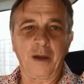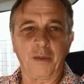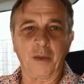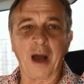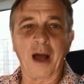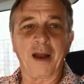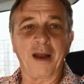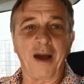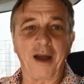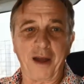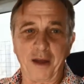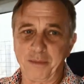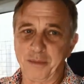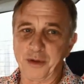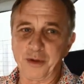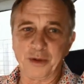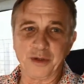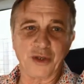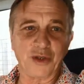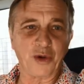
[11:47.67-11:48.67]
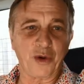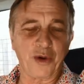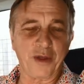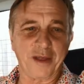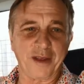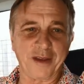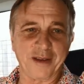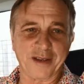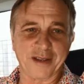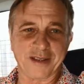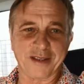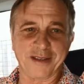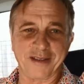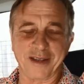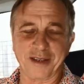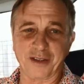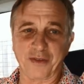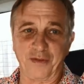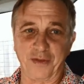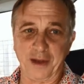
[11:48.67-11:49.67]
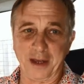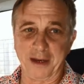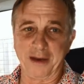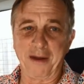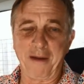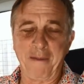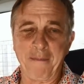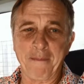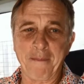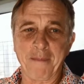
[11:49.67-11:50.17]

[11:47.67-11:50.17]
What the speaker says: Well, I hope you enjoyed this vid.